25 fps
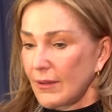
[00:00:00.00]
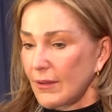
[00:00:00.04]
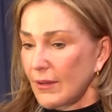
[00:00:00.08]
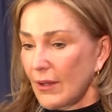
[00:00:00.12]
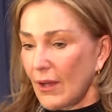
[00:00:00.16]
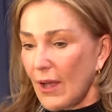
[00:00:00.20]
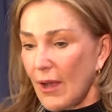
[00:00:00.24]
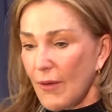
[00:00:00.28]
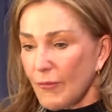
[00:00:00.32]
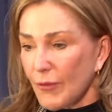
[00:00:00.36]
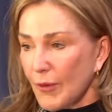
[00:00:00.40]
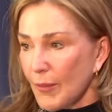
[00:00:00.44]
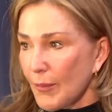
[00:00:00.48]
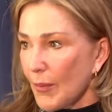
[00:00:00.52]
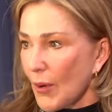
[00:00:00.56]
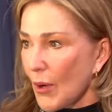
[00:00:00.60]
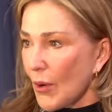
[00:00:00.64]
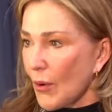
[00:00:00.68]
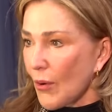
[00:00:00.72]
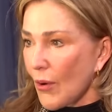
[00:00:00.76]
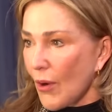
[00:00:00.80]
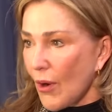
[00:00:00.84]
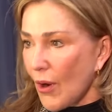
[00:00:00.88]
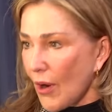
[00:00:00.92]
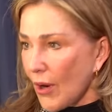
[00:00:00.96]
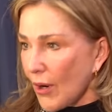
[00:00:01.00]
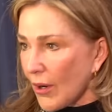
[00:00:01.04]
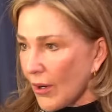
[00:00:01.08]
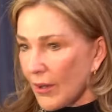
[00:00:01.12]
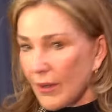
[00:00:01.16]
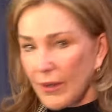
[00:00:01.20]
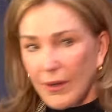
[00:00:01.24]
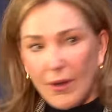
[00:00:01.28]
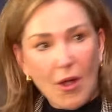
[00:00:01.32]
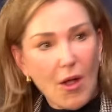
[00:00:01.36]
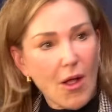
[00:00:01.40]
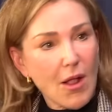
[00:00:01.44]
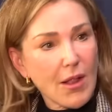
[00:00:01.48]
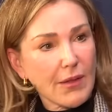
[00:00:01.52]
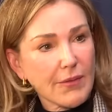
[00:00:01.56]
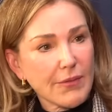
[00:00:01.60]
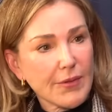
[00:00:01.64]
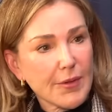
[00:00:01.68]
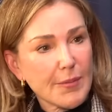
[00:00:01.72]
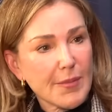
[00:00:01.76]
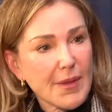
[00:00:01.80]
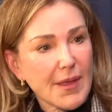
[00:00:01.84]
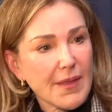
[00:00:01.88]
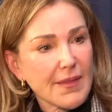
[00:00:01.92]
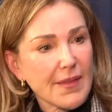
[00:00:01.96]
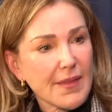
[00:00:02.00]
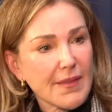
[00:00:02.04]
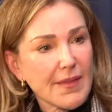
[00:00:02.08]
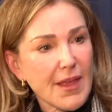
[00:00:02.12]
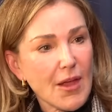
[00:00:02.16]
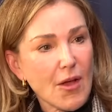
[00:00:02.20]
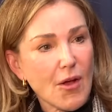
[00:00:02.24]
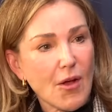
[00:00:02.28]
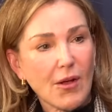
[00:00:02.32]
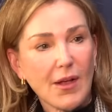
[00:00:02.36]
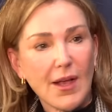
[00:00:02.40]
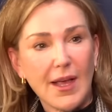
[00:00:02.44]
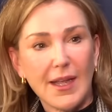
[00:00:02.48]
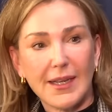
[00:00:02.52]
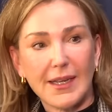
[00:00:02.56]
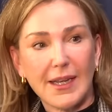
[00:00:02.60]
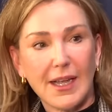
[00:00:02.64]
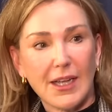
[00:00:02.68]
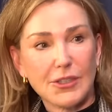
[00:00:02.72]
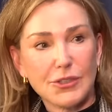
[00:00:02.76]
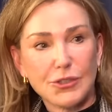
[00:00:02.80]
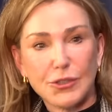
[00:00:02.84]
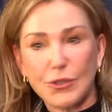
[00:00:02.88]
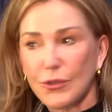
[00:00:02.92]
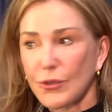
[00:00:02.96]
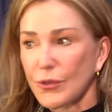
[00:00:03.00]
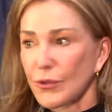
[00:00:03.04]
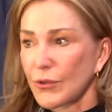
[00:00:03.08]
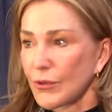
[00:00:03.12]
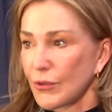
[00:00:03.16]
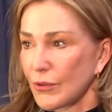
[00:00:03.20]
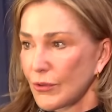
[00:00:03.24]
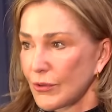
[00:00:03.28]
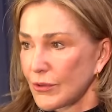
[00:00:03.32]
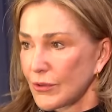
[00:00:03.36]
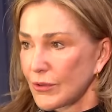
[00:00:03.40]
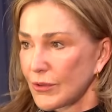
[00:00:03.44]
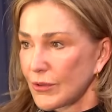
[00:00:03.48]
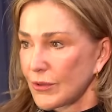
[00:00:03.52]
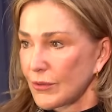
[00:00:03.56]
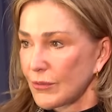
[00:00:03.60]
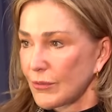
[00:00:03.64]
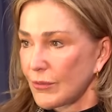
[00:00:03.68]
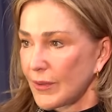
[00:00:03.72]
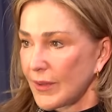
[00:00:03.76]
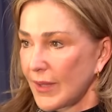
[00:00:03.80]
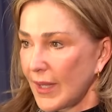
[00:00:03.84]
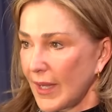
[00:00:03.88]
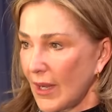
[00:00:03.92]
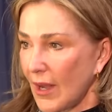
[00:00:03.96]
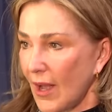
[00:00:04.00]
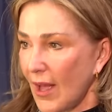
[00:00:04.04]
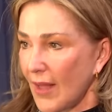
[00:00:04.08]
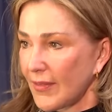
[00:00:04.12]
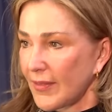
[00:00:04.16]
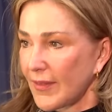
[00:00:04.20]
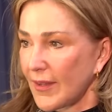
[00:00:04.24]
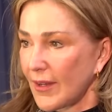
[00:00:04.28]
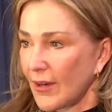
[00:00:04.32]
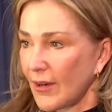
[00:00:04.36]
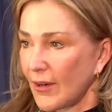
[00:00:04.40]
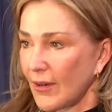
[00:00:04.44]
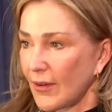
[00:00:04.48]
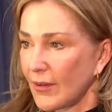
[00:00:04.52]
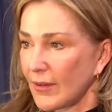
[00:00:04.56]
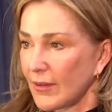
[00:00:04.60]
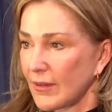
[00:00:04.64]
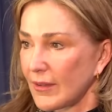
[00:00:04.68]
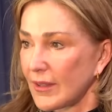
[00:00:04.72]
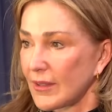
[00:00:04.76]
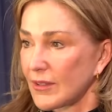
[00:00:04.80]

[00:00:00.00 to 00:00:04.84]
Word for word: Humphrey Bogart and all of them, and then they all kind of got turned when they got there.